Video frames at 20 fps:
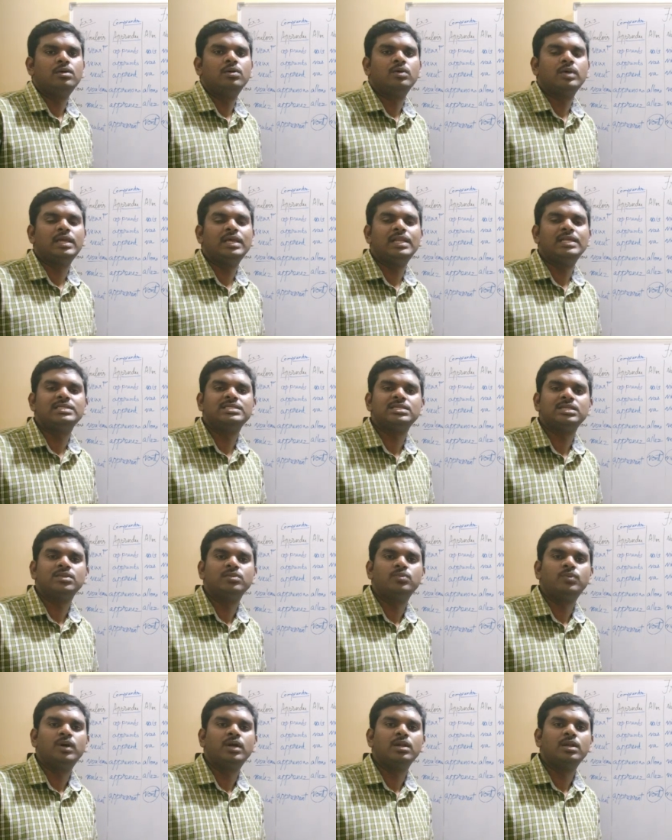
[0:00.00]
Okay,
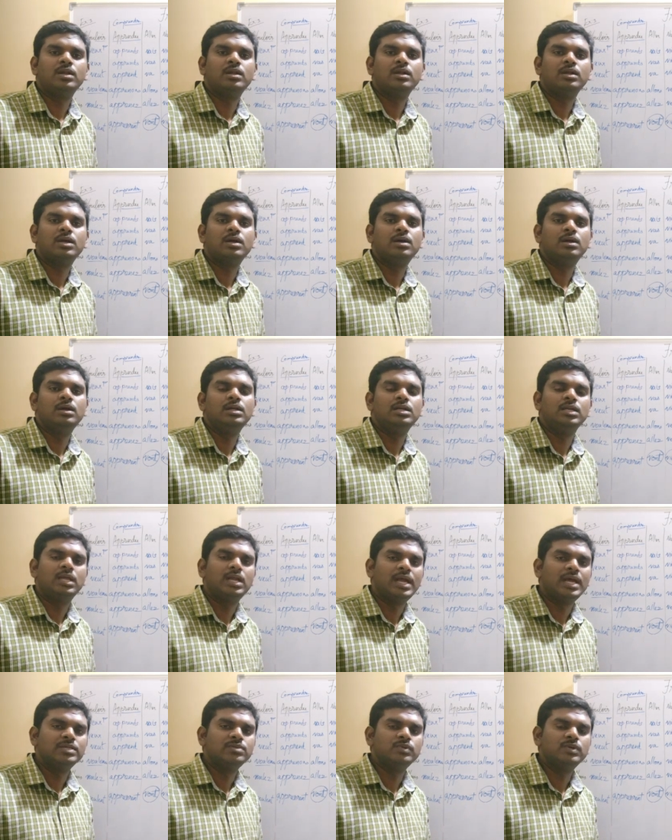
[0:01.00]
lesson 1
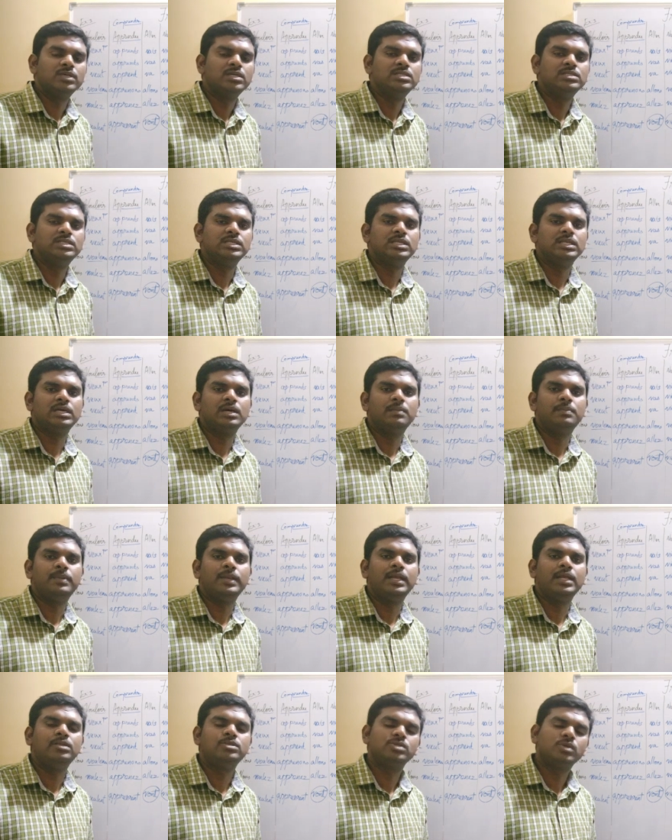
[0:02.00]
classwork is
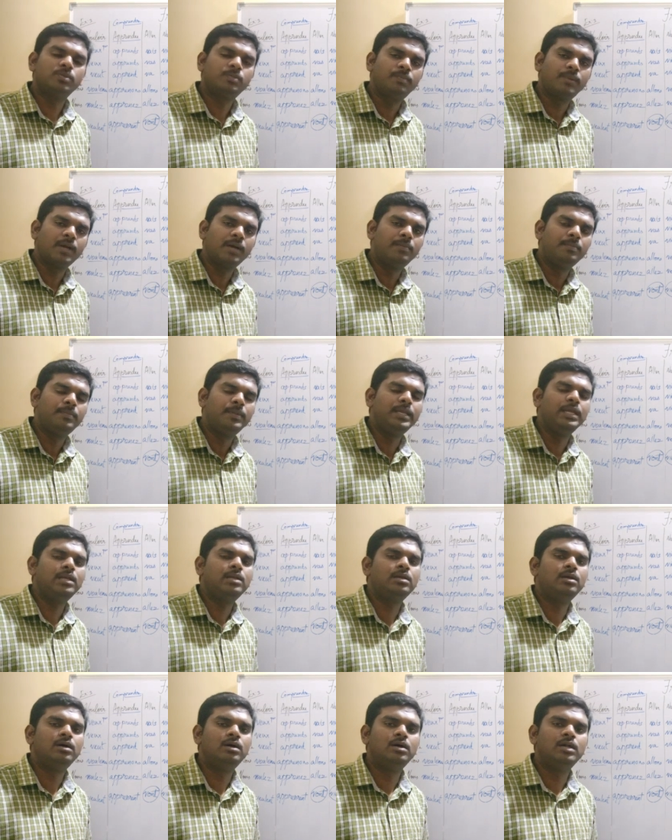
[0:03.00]
incomplete, so
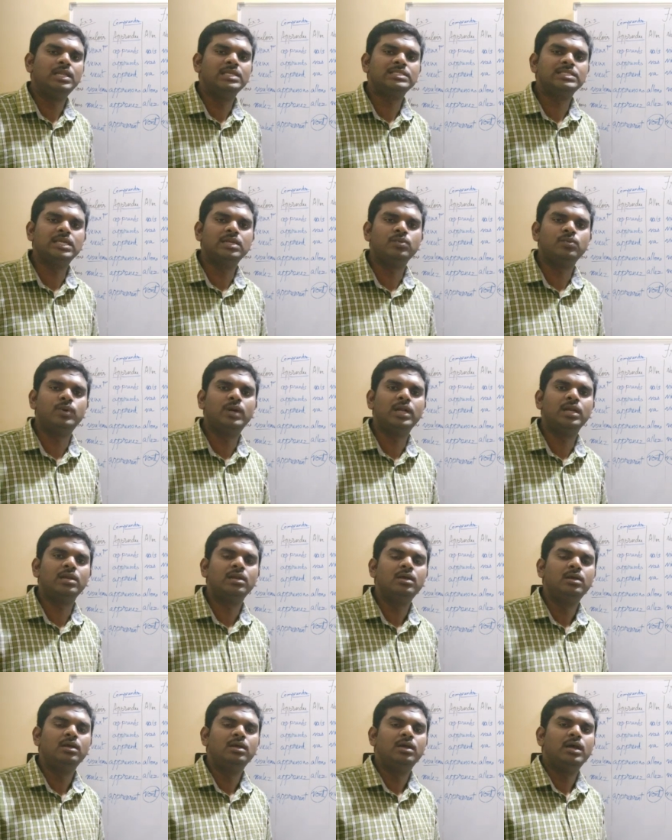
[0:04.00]
complete lesson
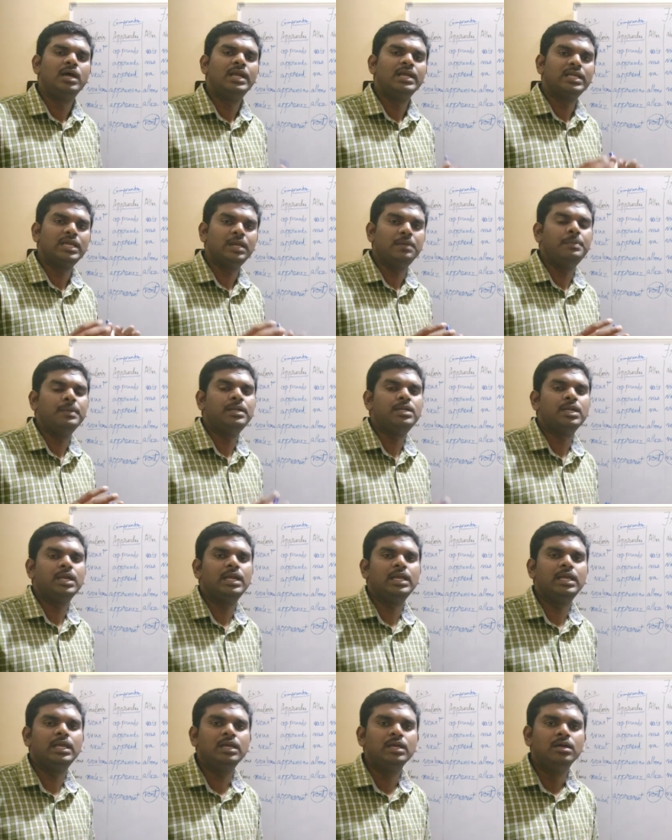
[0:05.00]
1 and keep it
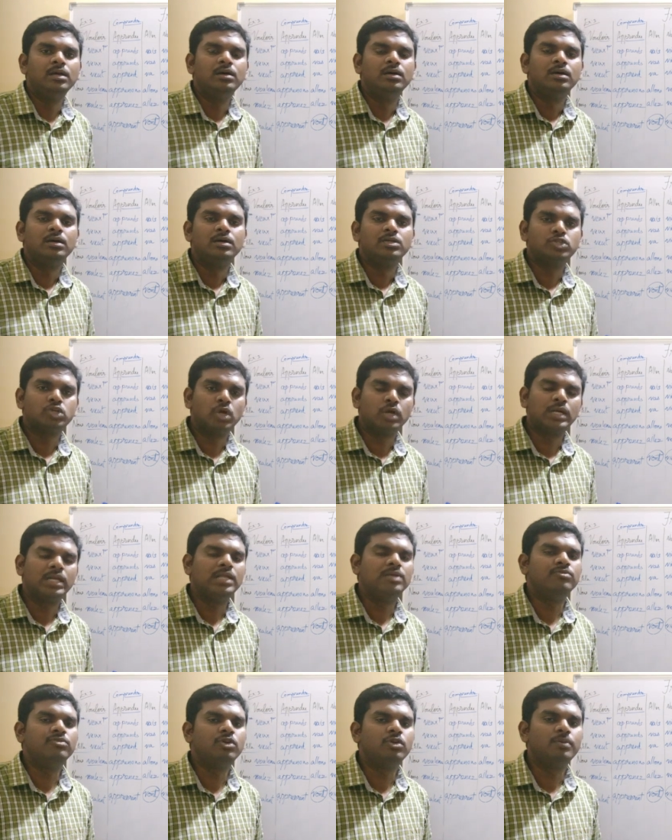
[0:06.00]
ready.
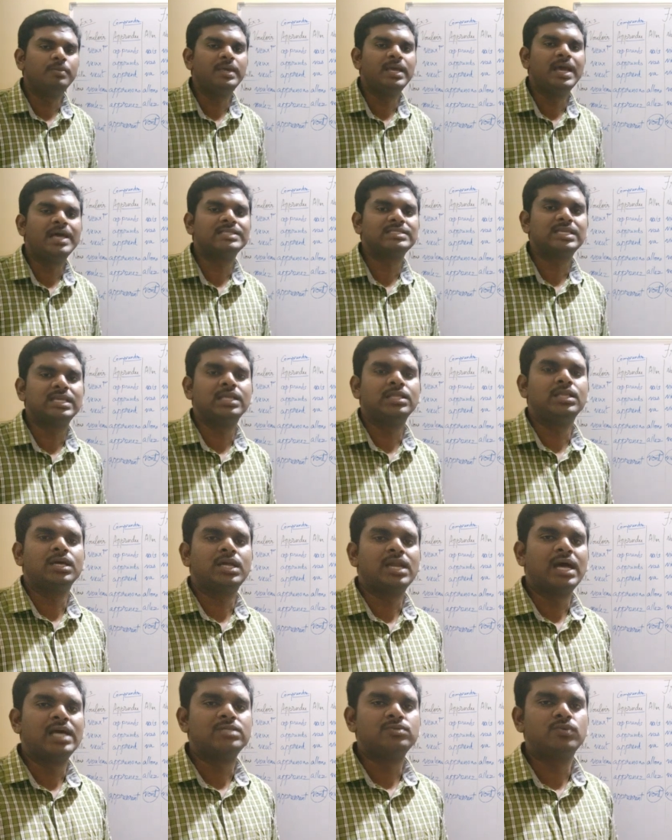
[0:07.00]
Shortly we will be asking the
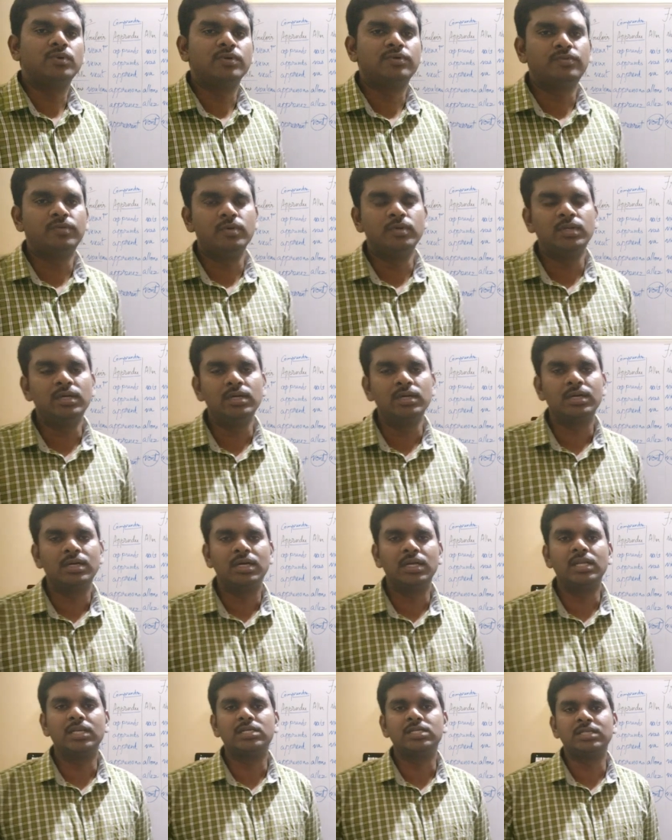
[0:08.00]
classwork for the
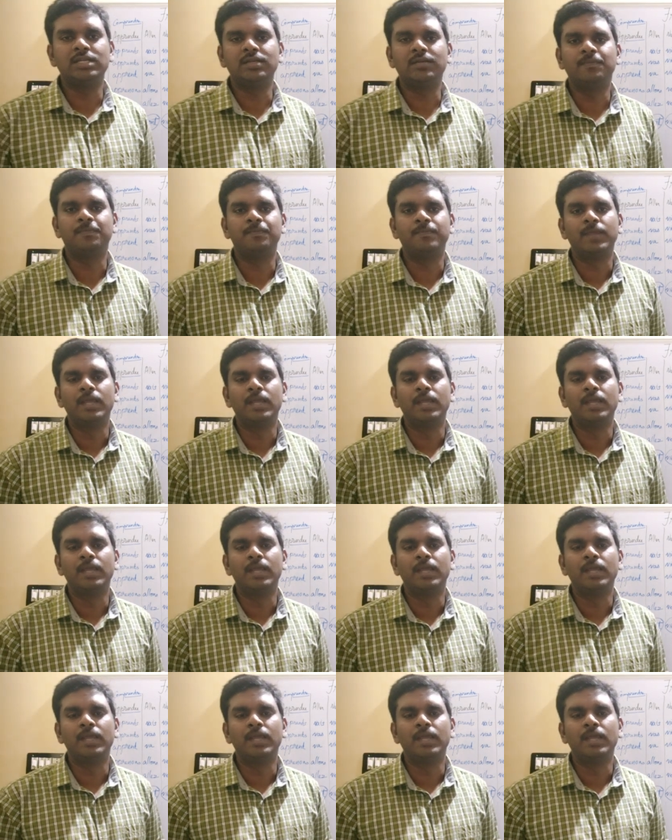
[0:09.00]
correction.